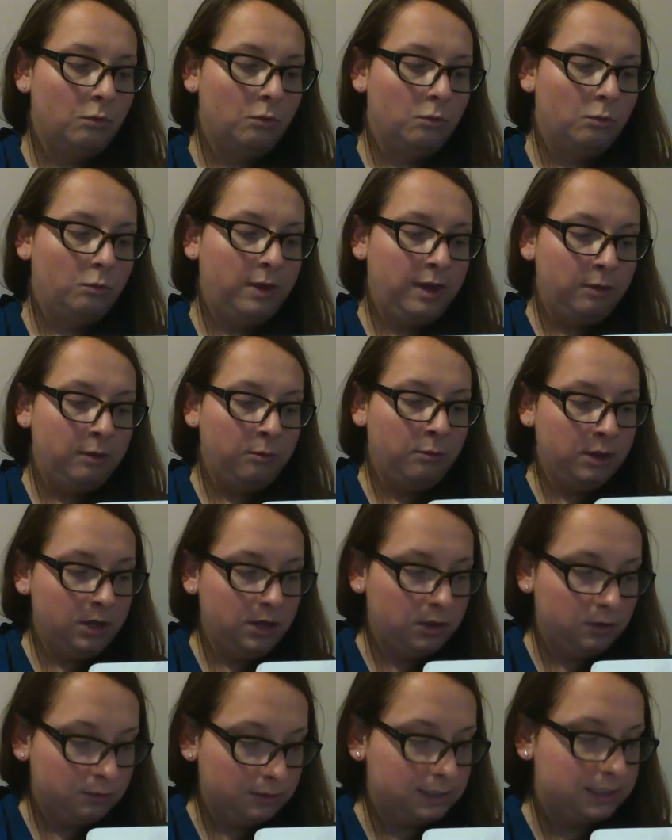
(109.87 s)
we would
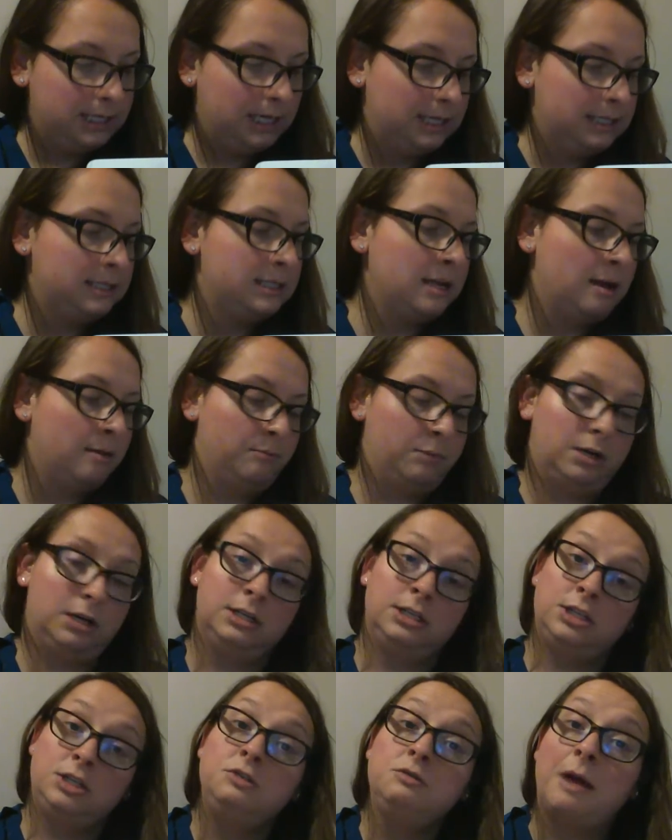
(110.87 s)
use these
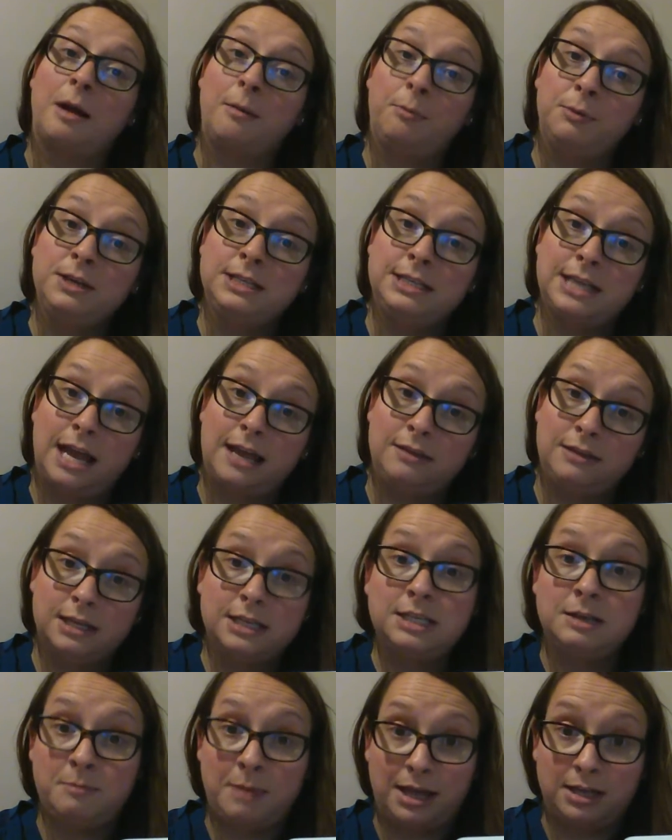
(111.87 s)
numbers to represent the
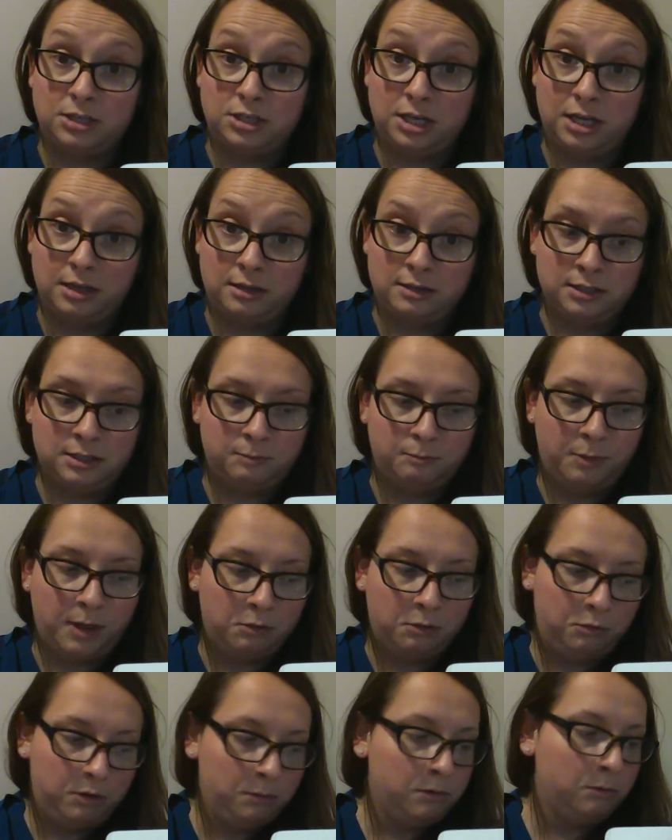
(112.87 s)
dimensions,
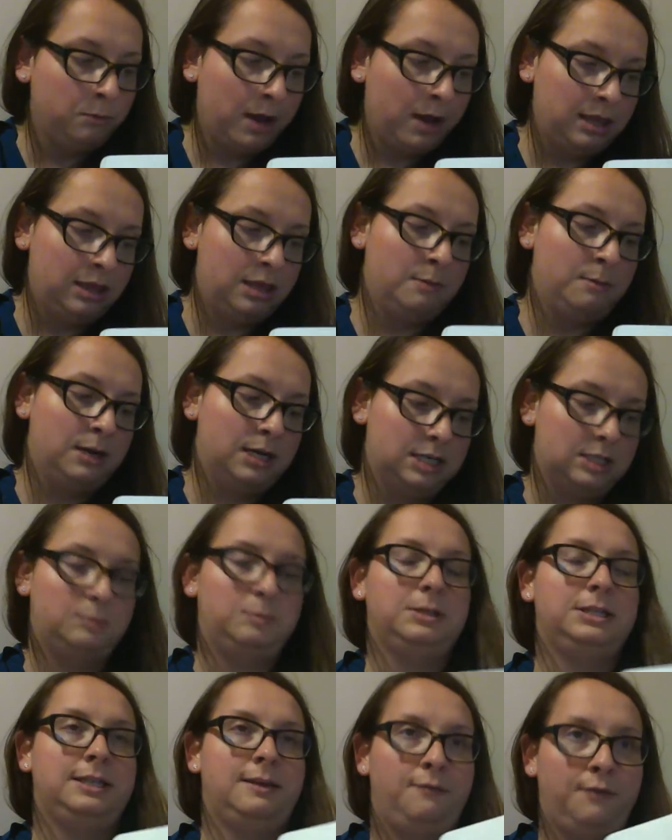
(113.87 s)
but we would write them in a
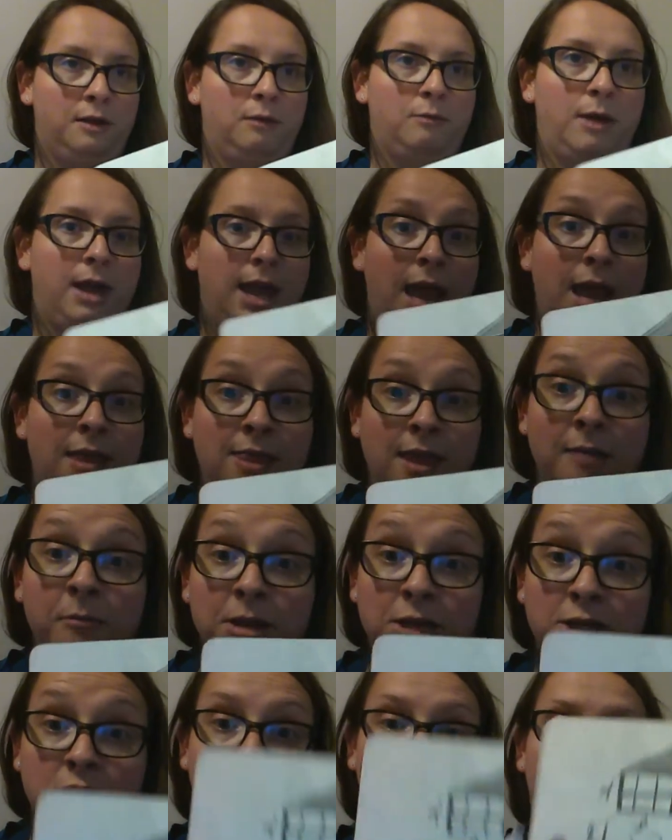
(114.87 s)
specific way. And let
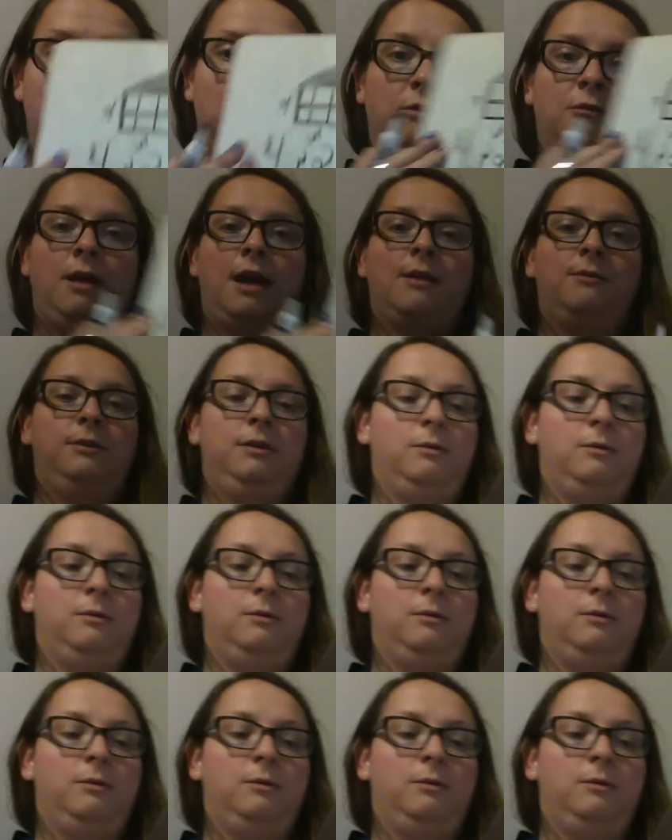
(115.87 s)
me show you how we